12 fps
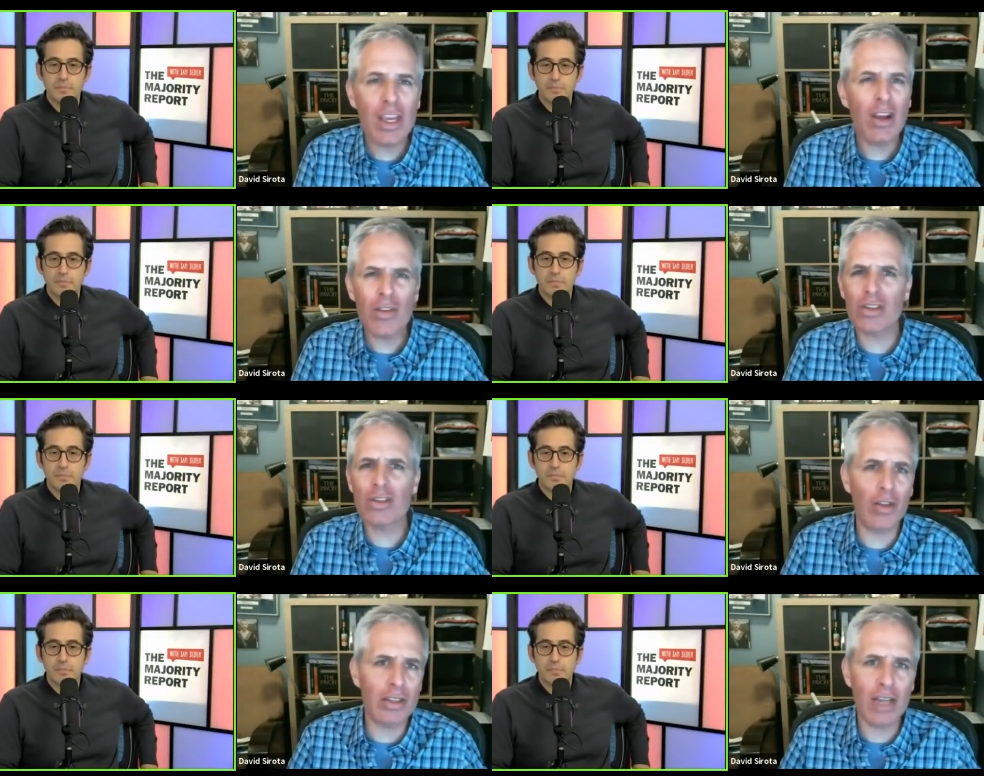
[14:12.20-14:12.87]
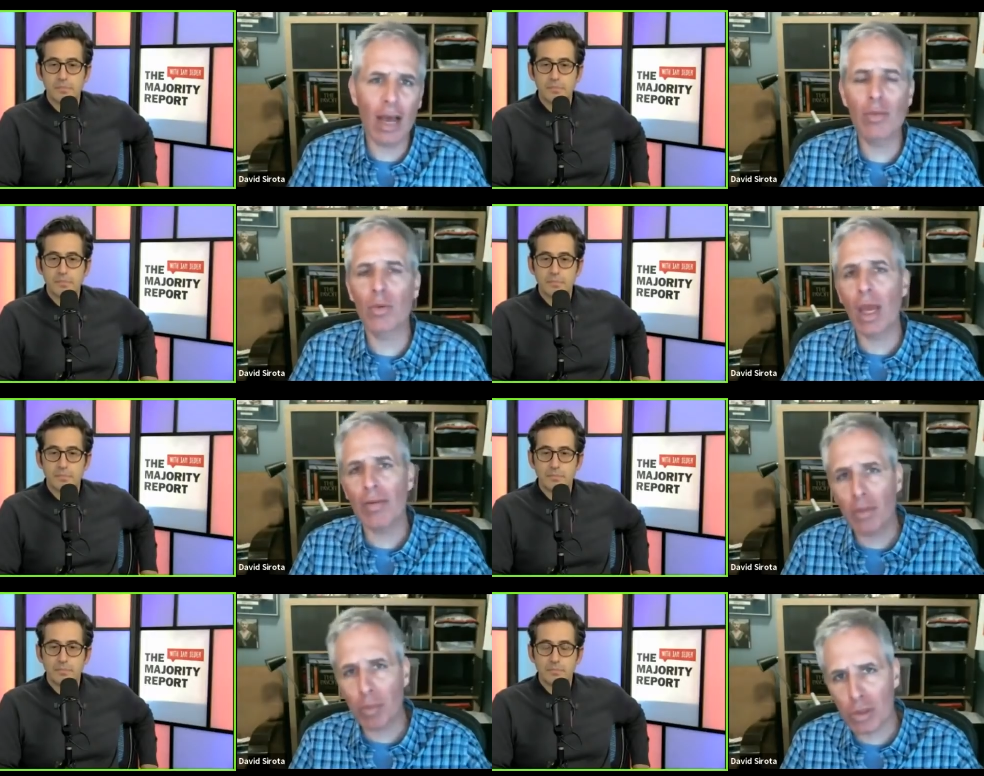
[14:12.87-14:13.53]
Speaker 1: hear this all the time, we
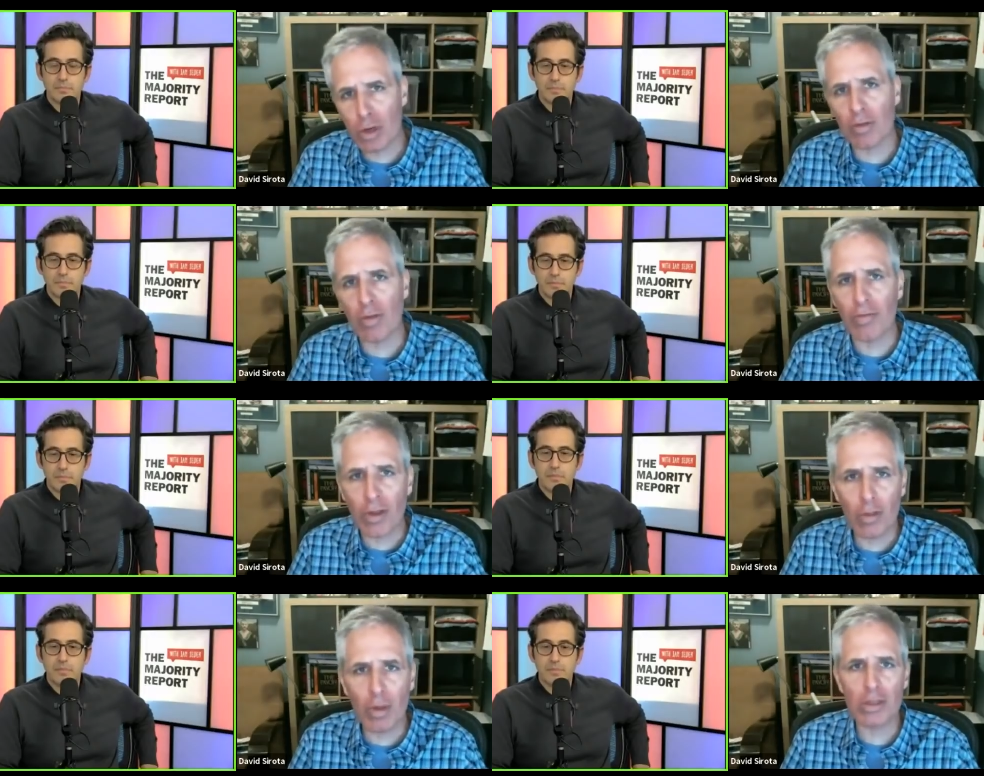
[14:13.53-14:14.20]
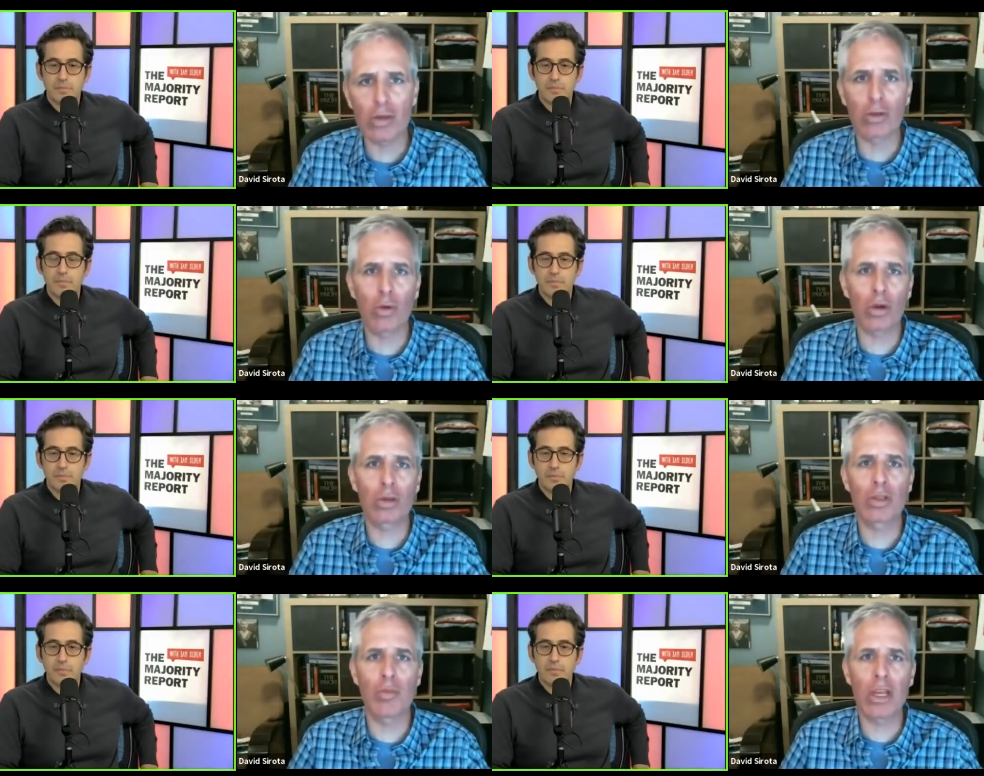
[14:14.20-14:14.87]
have to preserve the filibuster in
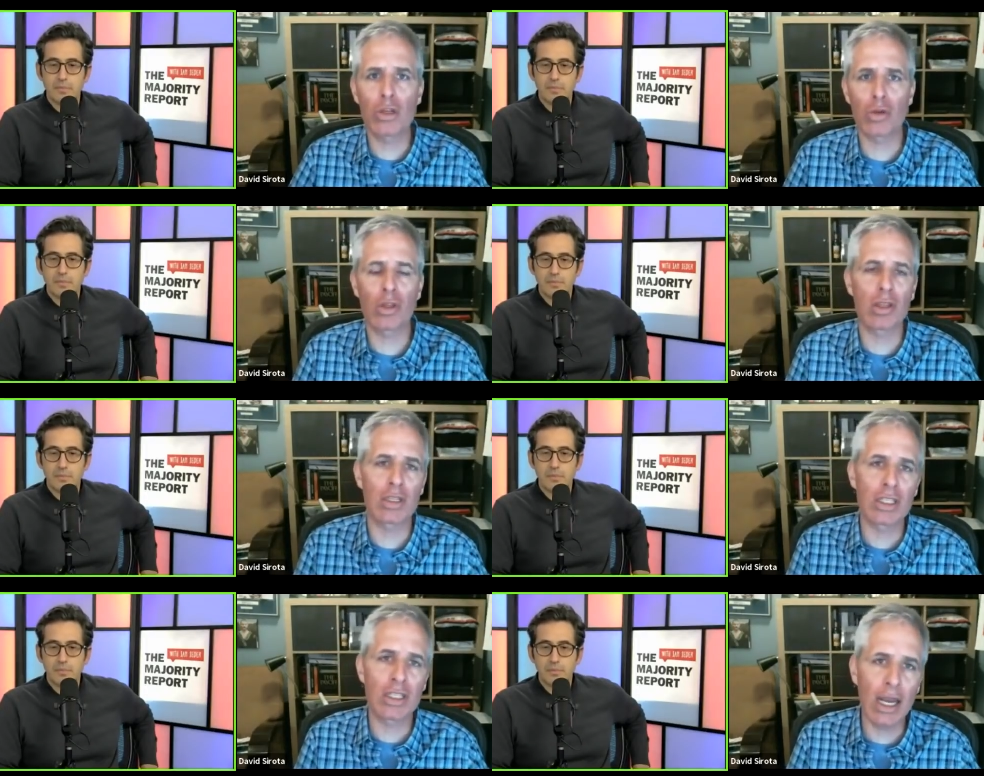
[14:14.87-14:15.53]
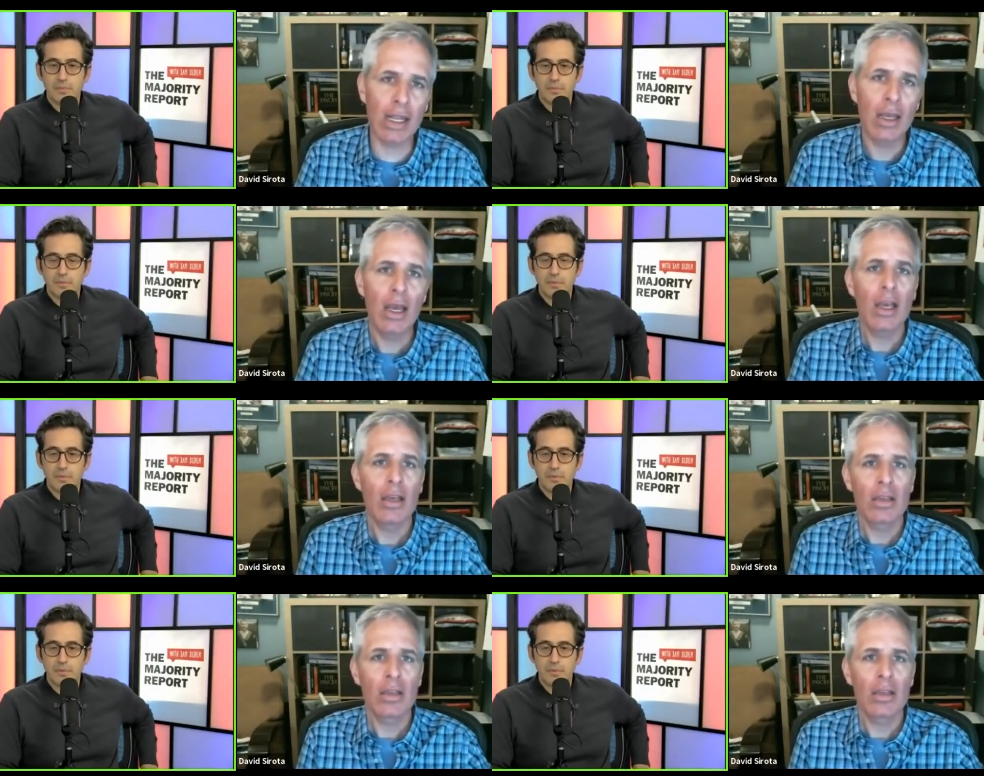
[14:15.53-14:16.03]
order to make sure that the Senate